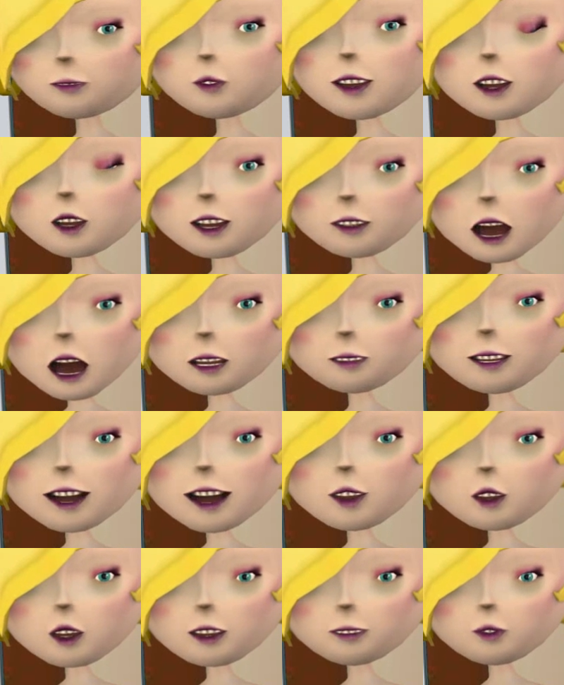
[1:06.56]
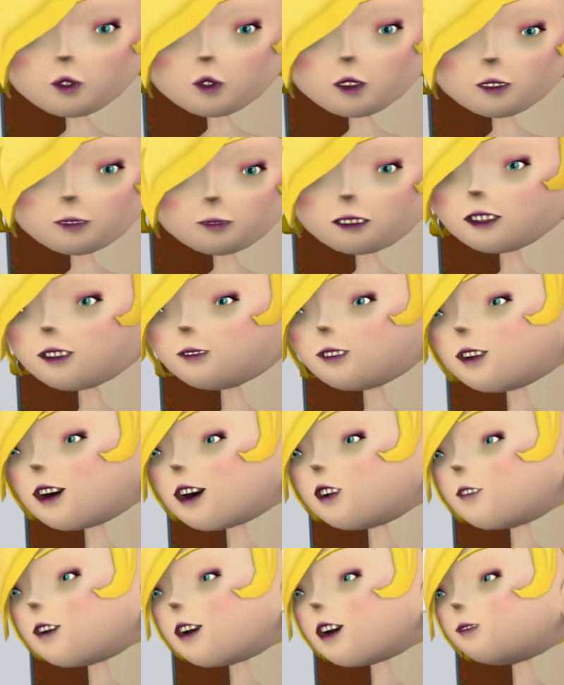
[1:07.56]
we have located Word 2010
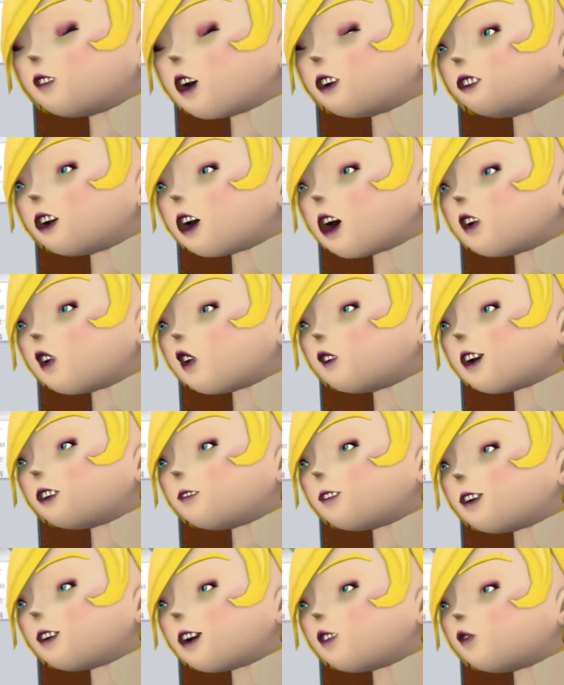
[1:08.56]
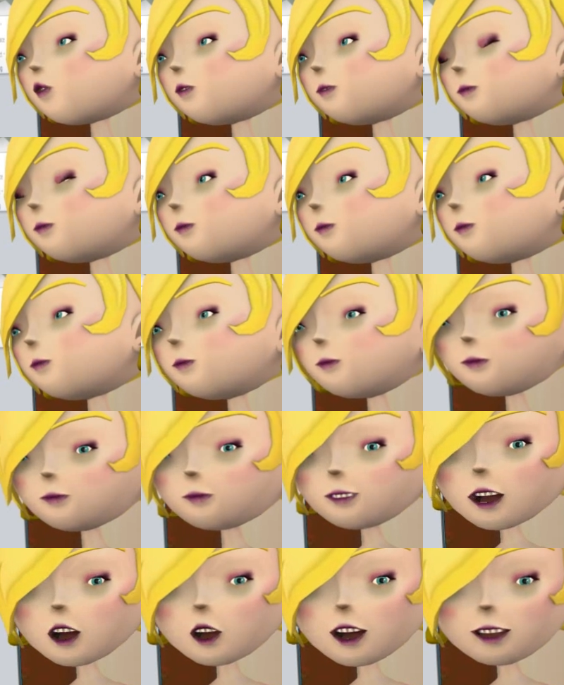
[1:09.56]
in the Microsoft Office menu.
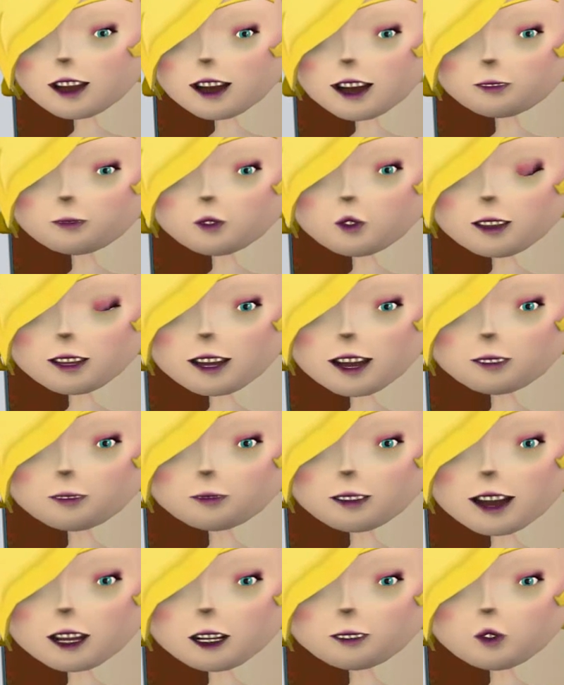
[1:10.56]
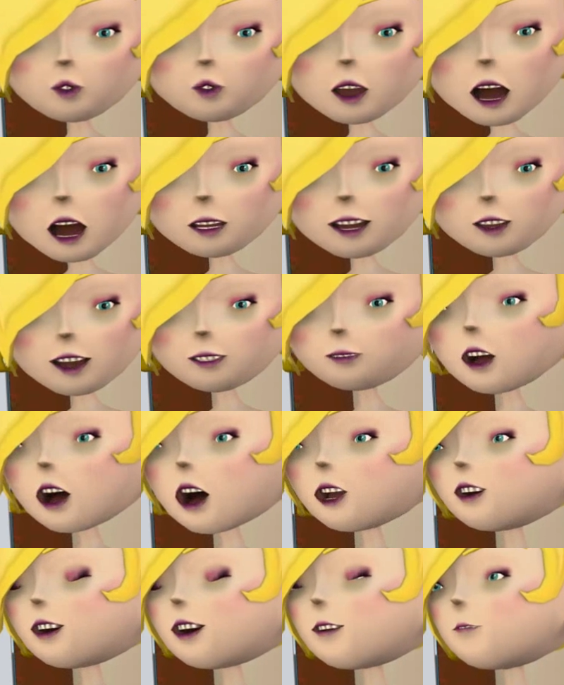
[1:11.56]
Generally, we double-click to open the
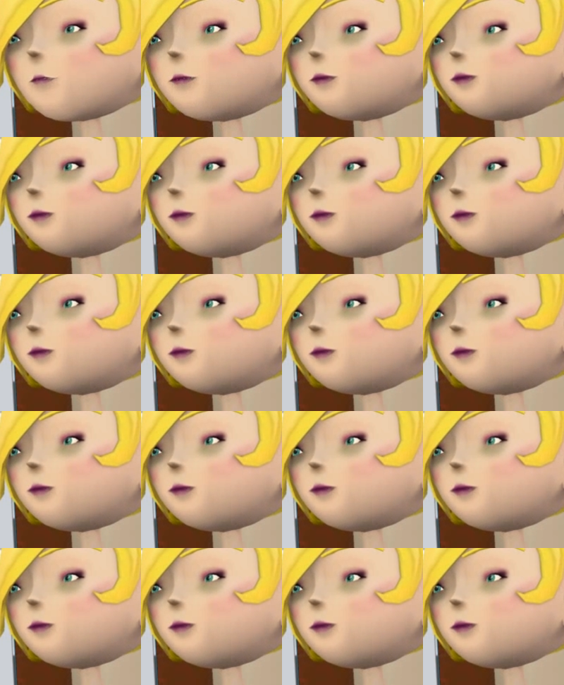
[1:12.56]
program.